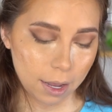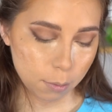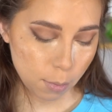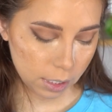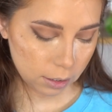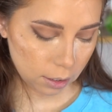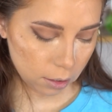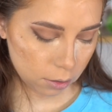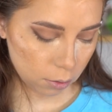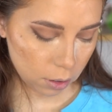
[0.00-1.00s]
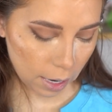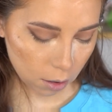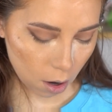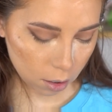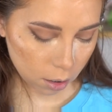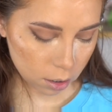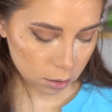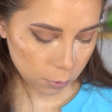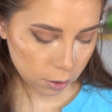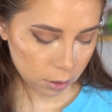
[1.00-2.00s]
and mix it into that Hot
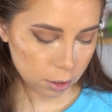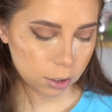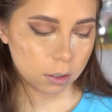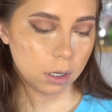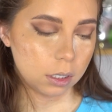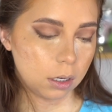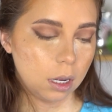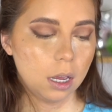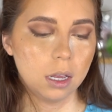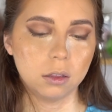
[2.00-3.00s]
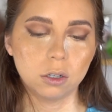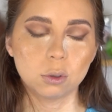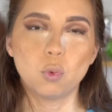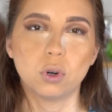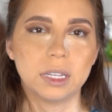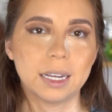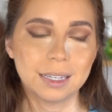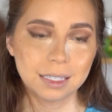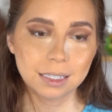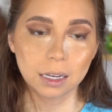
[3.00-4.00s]
Gossip color so it looks more like a
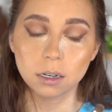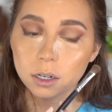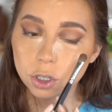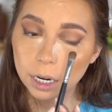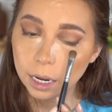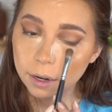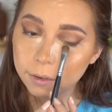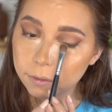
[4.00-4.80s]
skin shade